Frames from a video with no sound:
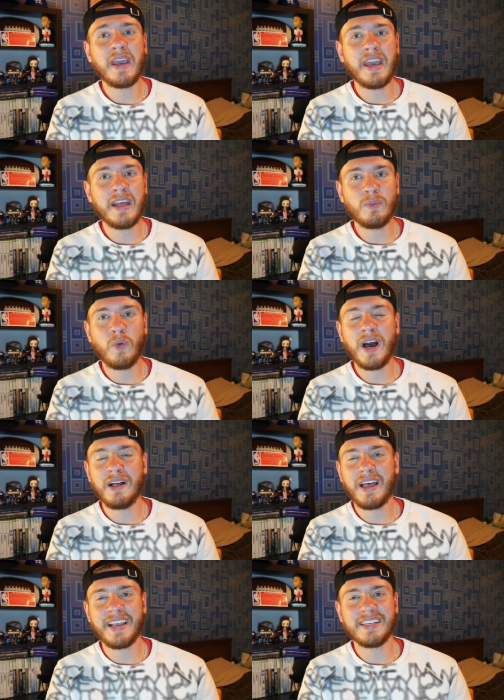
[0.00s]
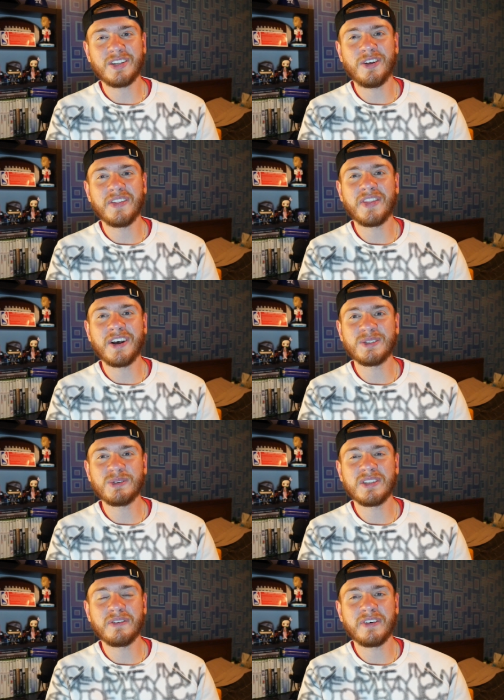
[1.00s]
and while I guess all the thoughts are
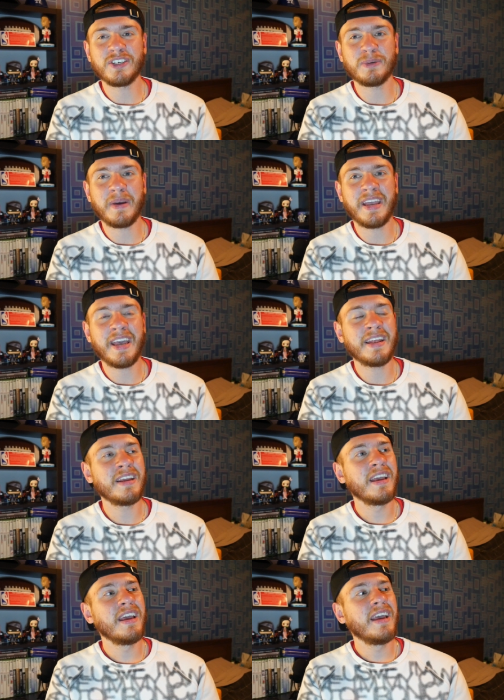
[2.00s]
still fresh in my head